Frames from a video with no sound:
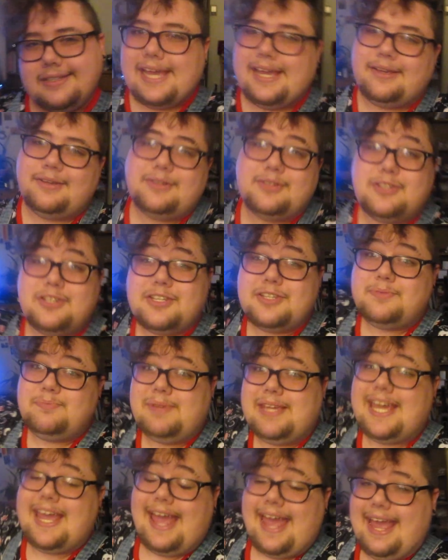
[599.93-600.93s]
It was just
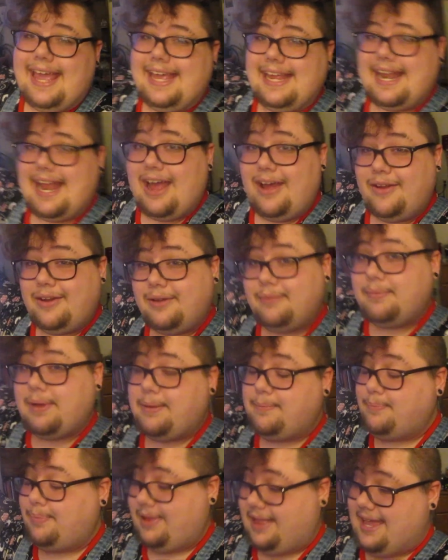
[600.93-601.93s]
me hanging out at my
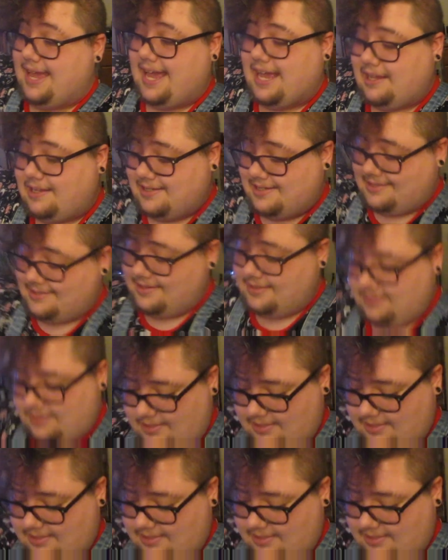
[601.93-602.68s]
place